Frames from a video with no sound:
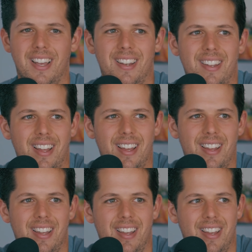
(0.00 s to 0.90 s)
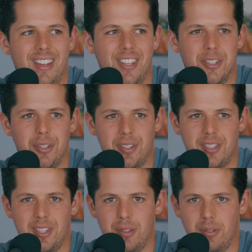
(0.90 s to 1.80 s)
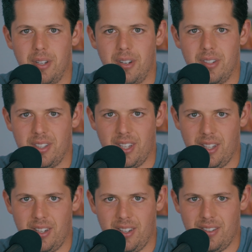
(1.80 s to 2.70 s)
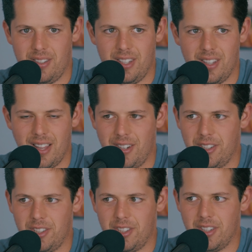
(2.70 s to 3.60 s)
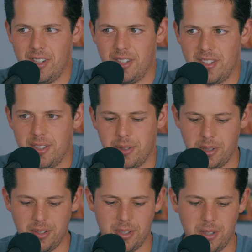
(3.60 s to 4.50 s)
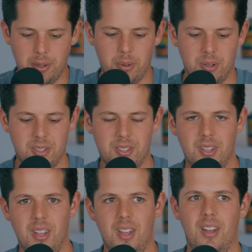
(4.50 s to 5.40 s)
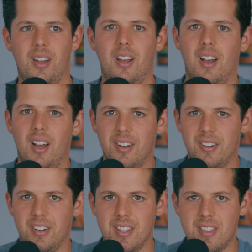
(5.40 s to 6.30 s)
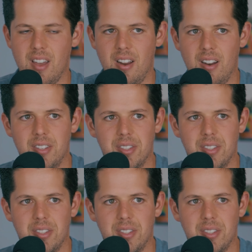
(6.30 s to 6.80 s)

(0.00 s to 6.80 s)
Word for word: And, uh, you know, you can see through their skin and see that there's just gears and circuit boards underneath there.